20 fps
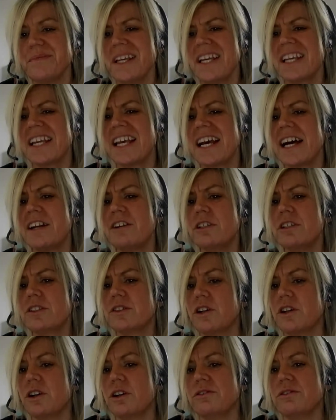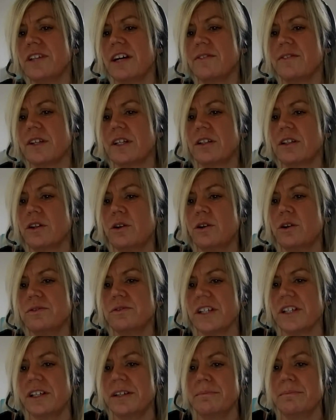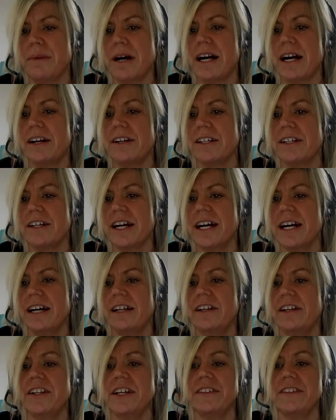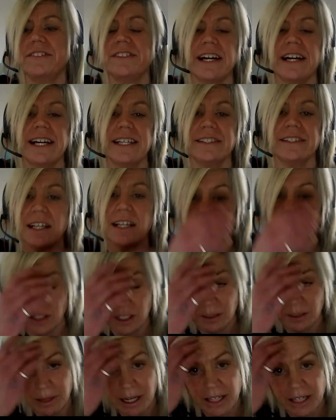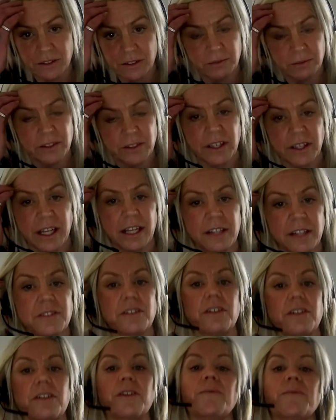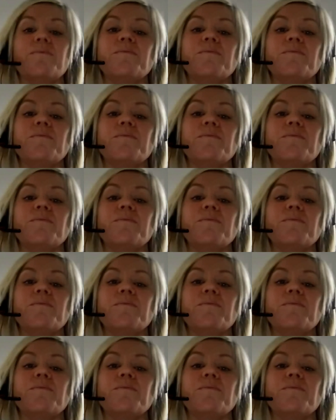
And Carol had called after a long-term partner, Alan, had died after a battle with cancer.